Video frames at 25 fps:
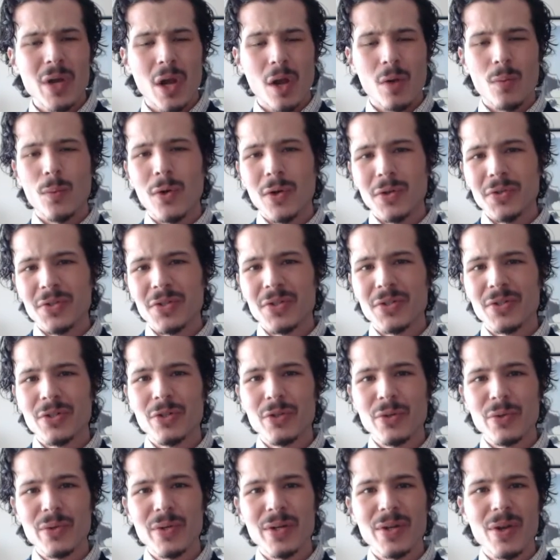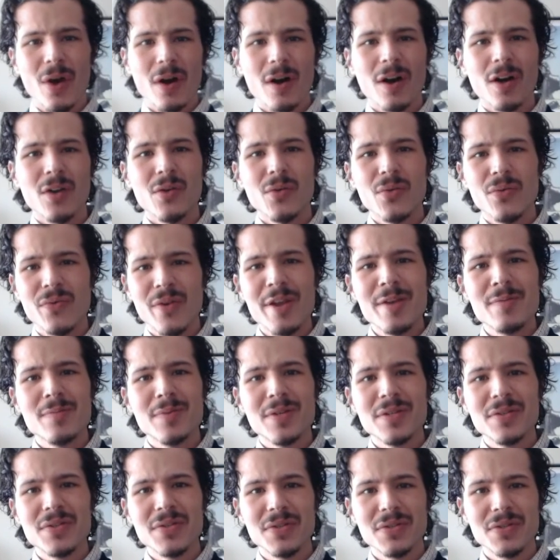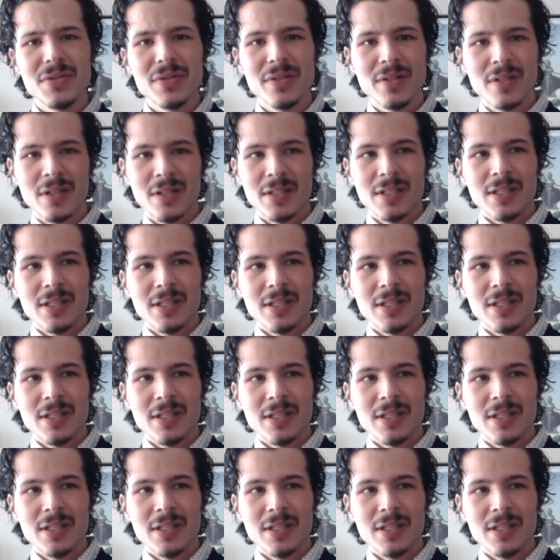I wanted to do it on a famous